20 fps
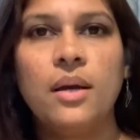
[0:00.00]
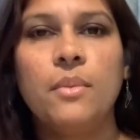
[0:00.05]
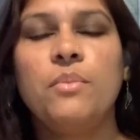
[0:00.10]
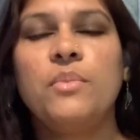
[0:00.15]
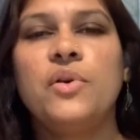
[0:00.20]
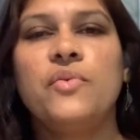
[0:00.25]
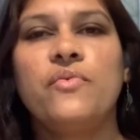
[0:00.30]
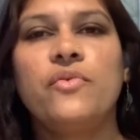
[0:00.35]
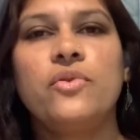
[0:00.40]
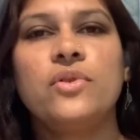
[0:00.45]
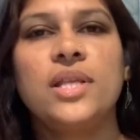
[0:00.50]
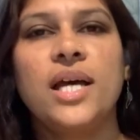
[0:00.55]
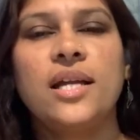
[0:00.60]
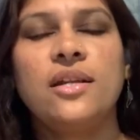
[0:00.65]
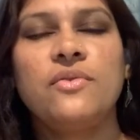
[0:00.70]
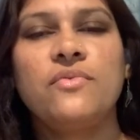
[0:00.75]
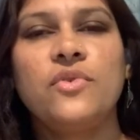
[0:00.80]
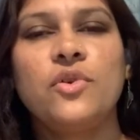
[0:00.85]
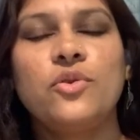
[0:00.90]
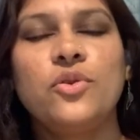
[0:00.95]
Before that,
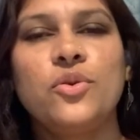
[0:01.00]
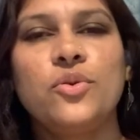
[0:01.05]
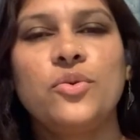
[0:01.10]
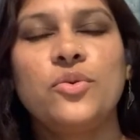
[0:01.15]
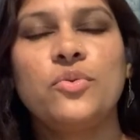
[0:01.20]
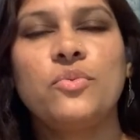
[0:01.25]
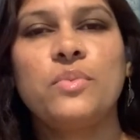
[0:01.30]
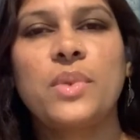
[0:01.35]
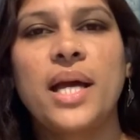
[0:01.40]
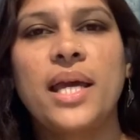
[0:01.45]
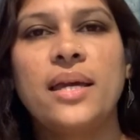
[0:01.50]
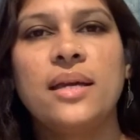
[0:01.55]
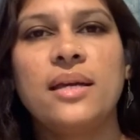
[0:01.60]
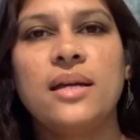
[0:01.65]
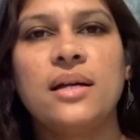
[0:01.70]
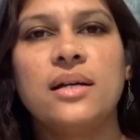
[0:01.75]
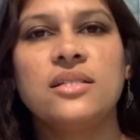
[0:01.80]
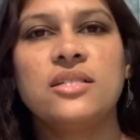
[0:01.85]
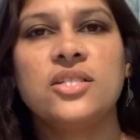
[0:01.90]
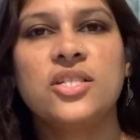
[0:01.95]
if you're new to my
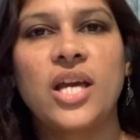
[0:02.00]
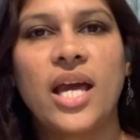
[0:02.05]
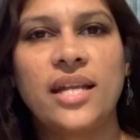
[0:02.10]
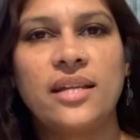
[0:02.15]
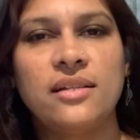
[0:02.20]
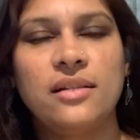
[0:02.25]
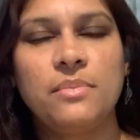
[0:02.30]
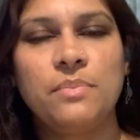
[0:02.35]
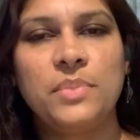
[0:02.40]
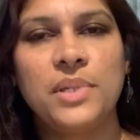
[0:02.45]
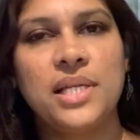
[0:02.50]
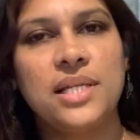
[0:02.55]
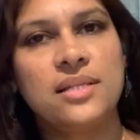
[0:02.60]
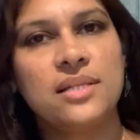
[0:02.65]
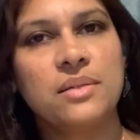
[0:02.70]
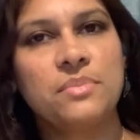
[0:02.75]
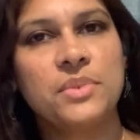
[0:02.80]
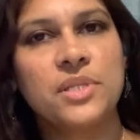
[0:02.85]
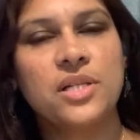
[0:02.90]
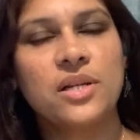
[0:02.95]
channel, please
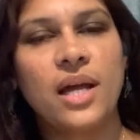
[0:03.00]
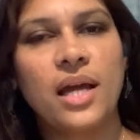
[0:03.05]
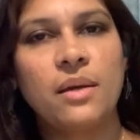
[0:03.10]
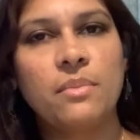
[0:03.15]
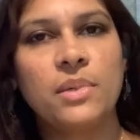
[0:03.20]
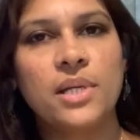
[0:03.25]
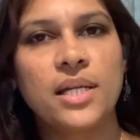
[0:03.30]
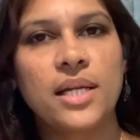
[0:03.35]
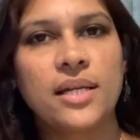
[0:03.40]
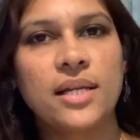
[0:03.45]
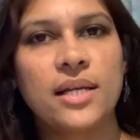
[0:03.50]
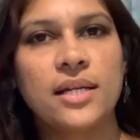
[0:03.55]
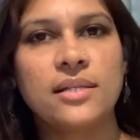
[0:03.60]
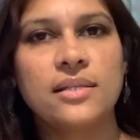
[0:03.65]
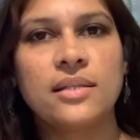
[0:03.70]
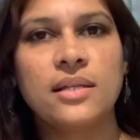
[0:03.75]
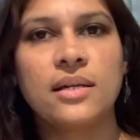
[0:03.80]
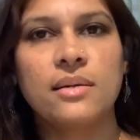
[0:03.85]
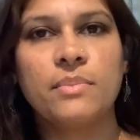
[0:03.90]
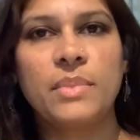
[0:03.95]
subscribe it and hit
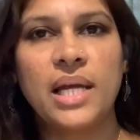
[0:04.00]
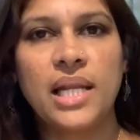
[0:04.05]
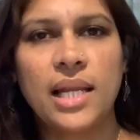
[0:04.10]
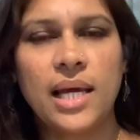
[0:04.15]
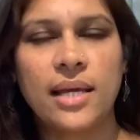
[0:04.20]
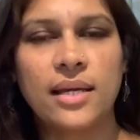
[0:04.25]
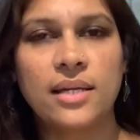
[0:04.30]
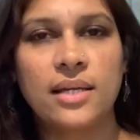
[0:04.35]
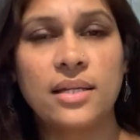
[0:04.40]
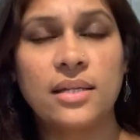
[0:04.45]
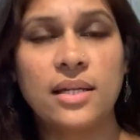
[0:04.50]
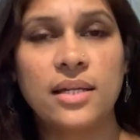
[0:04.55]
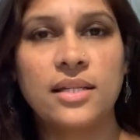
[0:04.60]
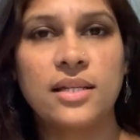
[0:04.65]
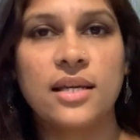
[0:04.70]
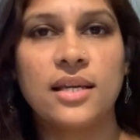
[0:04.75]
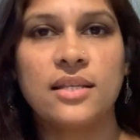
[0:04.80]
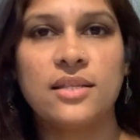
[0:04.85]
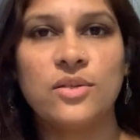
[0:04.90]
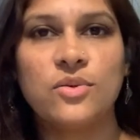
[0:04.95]
the bell icon in
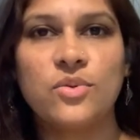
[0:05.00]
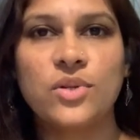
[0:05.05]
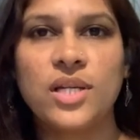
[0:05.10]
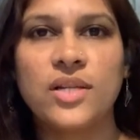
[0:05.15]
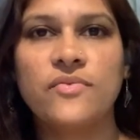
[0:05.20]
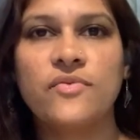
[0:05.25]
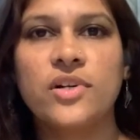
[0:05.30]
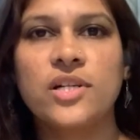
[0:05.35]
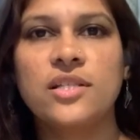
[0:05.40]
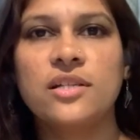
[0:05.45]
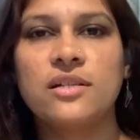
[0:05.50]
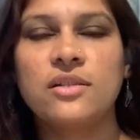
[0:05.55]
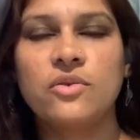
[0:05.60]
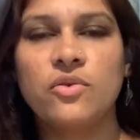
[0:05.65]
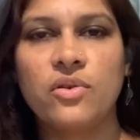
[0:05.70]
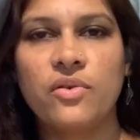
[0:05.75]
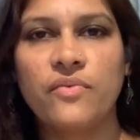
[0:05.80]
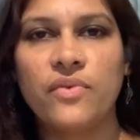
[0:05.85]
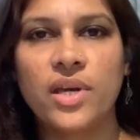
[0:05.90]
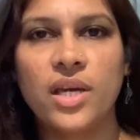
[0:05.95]
case you need further
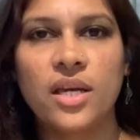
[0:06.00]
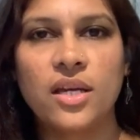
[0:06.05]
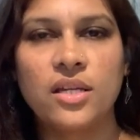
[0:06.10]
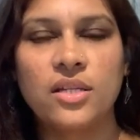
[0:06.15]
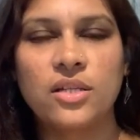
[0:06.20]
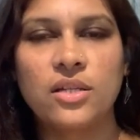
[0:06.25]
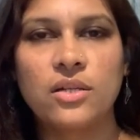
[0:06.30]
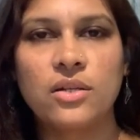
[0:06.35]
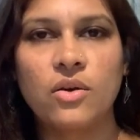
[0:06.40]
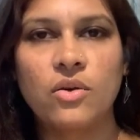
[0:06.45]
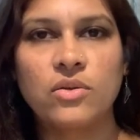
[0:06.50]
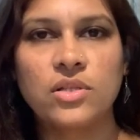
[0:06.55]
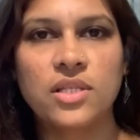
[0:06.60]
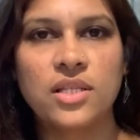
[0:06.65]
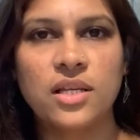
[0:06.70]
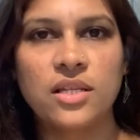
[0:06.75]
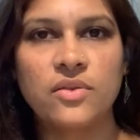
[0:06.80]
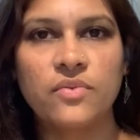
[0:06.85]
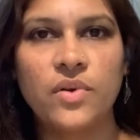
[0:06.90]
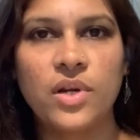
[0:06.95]
notification on
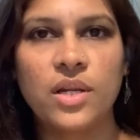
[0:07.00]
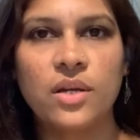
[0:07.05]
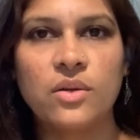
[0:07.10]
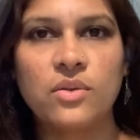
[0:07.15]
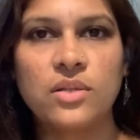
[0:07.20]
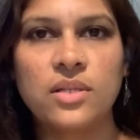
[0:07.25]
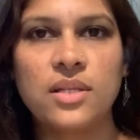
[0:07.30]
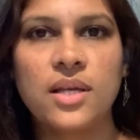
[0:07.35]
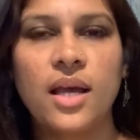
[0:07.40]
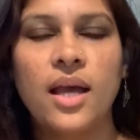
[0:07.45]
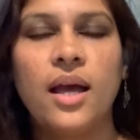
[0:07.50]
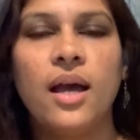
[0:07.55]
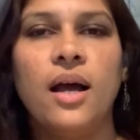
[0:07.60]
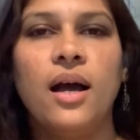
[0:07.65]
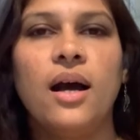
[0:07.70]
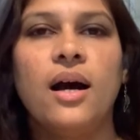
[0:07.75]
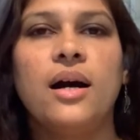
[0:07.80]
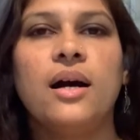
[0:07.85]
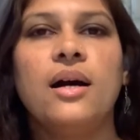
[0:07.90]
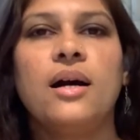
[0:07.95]
such videos.
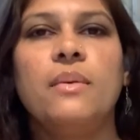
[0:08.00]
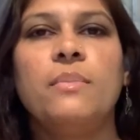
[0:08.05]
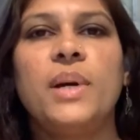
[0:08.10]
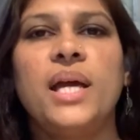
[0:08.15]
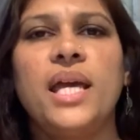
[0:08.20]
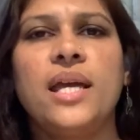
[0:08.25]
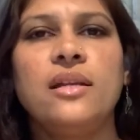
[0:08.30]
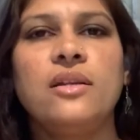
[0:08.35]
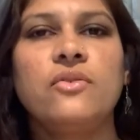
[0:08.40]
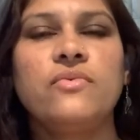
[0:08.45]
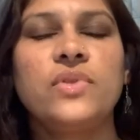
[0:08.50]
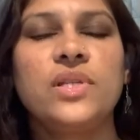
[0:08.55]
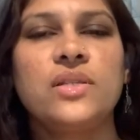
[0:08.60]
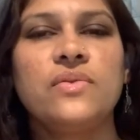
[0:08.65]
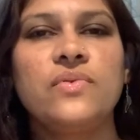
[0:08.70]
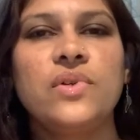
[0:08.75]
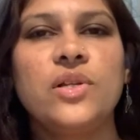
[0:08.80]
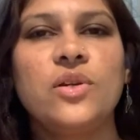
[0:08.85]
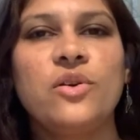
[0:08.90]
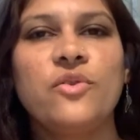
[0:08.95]
Uh, by end of this
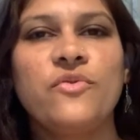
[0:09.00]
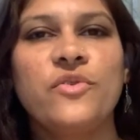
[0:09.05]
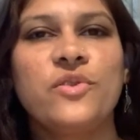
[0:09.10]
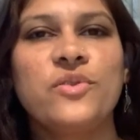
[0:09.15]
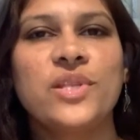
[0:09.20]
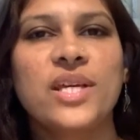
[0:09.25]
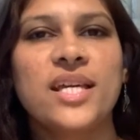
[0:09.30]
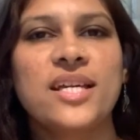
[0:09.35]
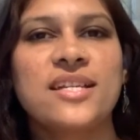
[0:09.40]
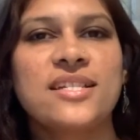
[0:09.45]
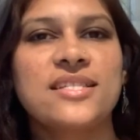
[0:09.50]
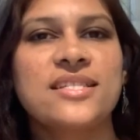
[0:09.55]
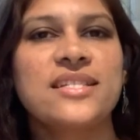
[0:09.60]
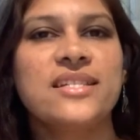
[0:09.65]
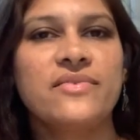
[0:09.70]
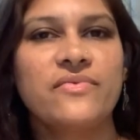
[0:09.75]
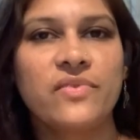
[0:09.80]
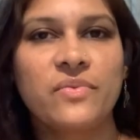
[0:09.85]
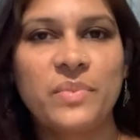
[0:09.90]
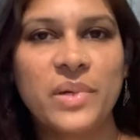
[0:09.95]
video, if you think it's
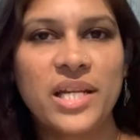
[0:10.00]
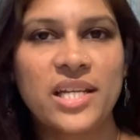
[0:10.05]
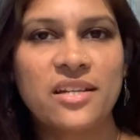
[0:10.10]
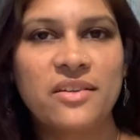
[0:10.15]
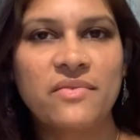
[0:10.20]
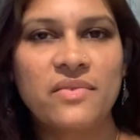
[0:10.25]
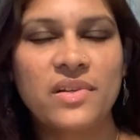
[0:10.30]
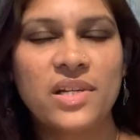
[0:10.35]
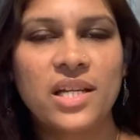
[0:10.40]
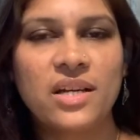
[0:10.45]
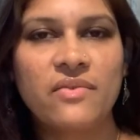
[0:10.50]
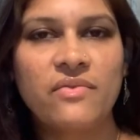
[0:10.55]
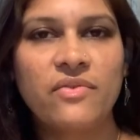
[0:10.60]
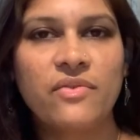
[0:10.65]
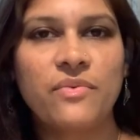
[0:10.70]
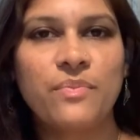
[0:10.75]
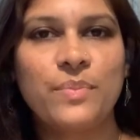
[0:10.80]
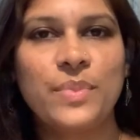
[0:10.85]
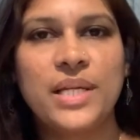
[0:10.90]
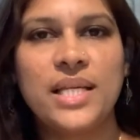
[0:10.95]
informative enough,
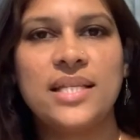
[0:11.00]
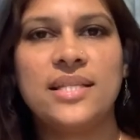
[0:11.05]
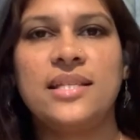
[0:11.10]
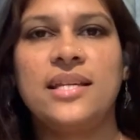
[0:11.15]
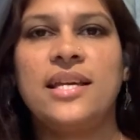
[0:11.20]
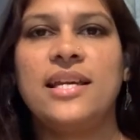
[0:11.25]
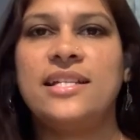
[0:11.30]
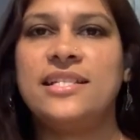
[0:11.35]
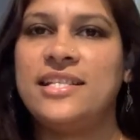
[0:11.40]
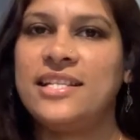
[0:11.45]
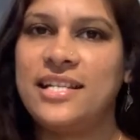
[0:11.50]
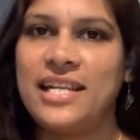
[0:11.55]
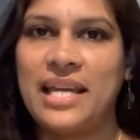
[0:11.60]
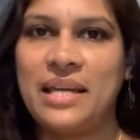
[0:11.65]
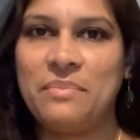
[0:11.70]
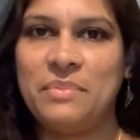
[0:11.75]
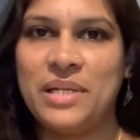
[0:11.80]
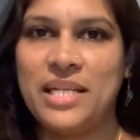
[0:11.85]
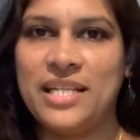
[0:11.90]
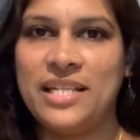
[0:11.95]
please hit the
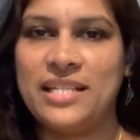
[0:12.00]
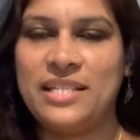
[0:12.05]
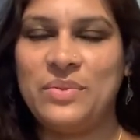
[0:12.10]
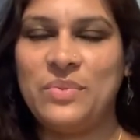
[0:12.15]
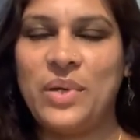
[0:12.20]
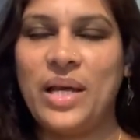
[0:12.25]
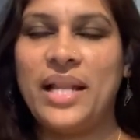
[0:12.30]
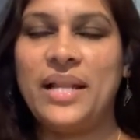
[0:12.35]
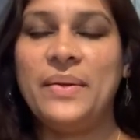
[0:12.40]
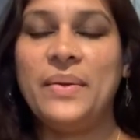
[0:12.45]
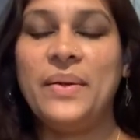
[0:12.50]
like button as well.